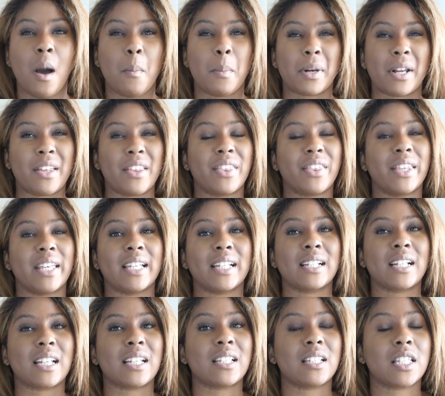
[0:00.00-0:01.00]
but I
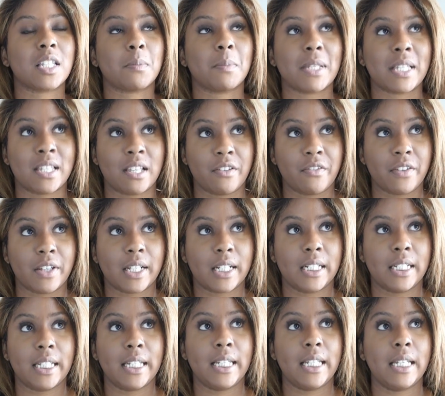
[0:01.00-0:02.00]
think
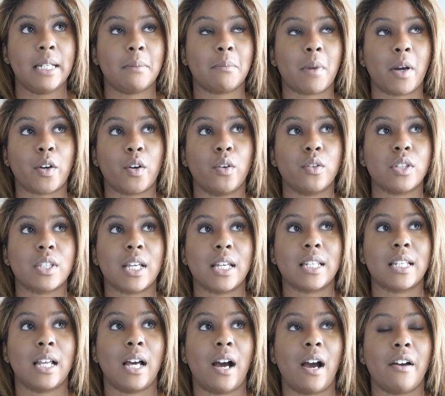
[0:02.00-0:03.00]
specifically my
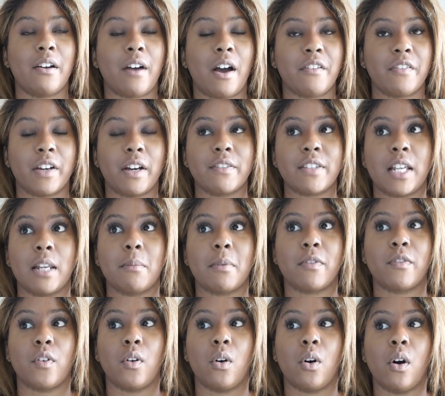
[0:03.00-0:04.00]
content, I, I think I've said it
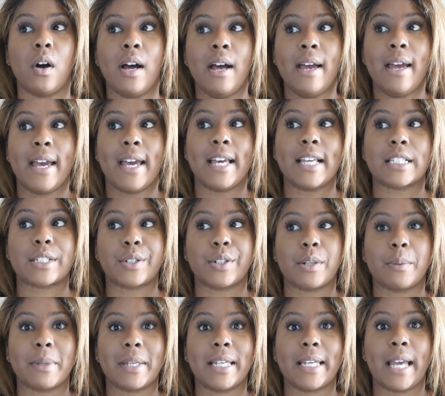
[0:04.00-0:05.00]
before, is going to
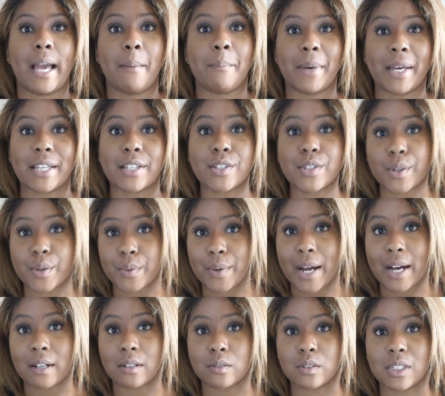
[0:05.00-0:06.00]
be based
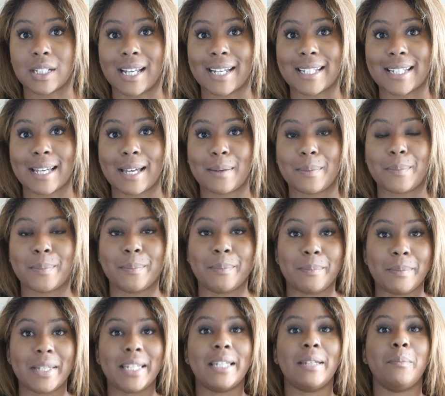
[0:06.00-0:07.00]
around like
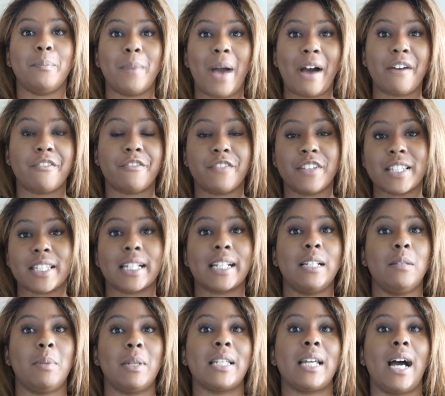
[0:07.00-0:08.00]
me physically
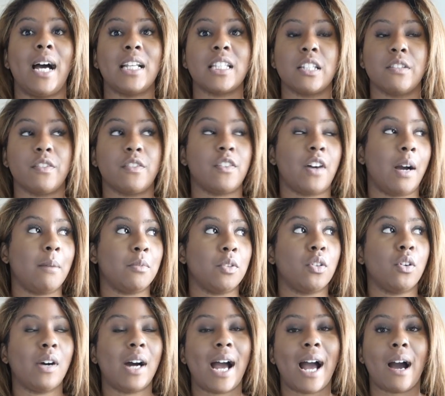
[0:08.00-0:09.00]
being active. If I'm
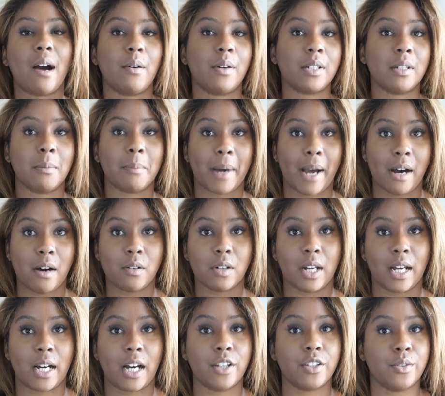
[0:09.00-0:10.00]
not out and about
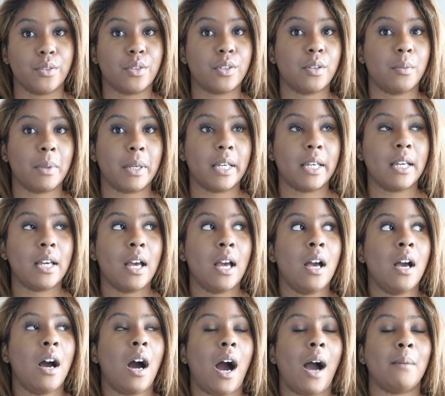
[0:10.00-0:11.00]
like I used to be,
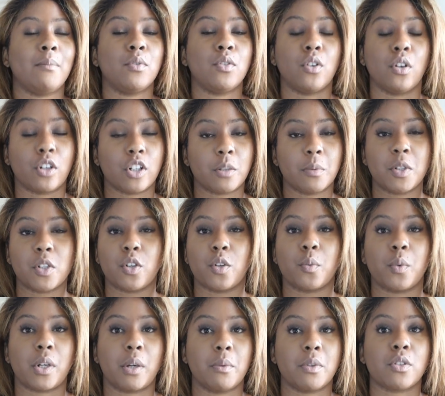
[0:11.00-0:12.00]
I'm not going to be doing
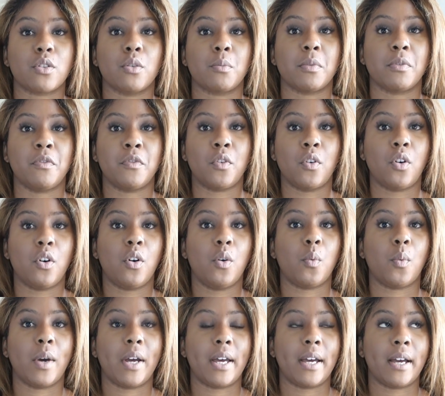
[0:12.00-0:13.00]
what I was doing before,
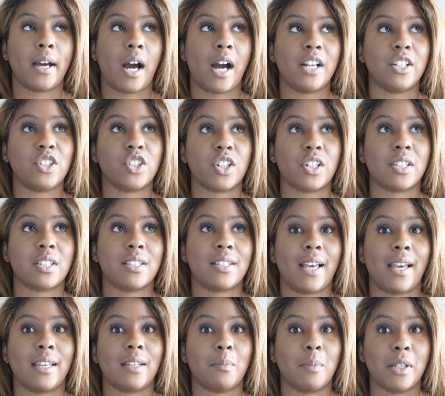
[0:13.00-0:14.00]
where I just
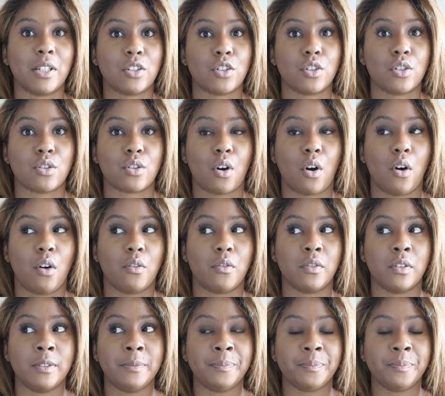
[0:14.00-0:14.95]
take pictures of